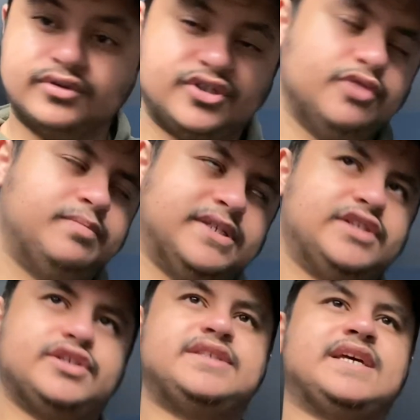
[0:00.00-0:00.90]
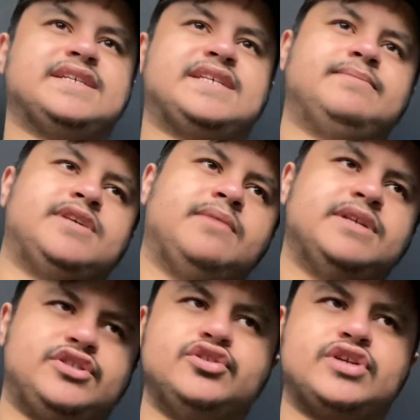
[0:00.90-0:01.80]
two positions at the same time.
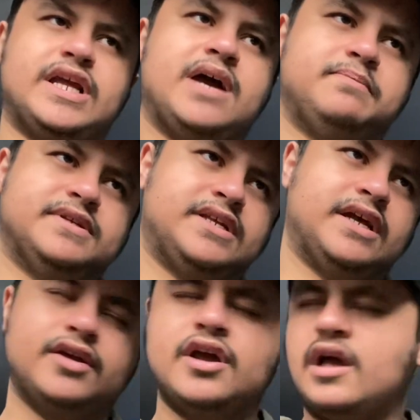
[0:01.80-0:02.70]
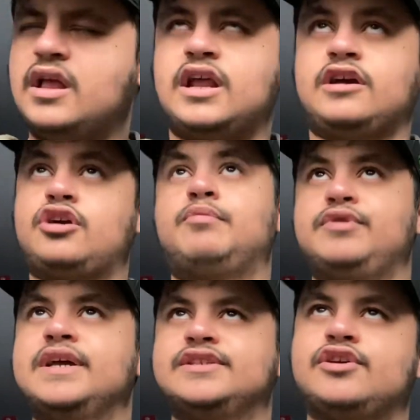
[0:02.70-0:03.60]
This usually happens like a couple
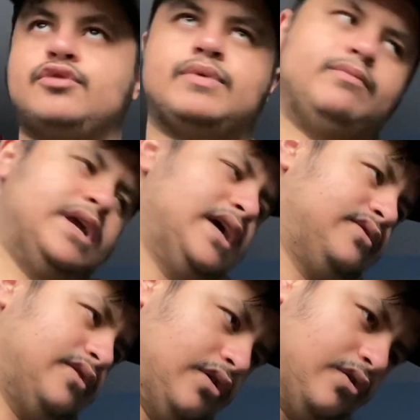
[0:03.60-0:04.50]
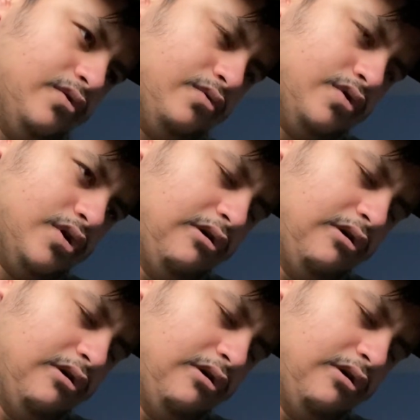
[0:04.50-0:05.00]
of years ago when we had the whole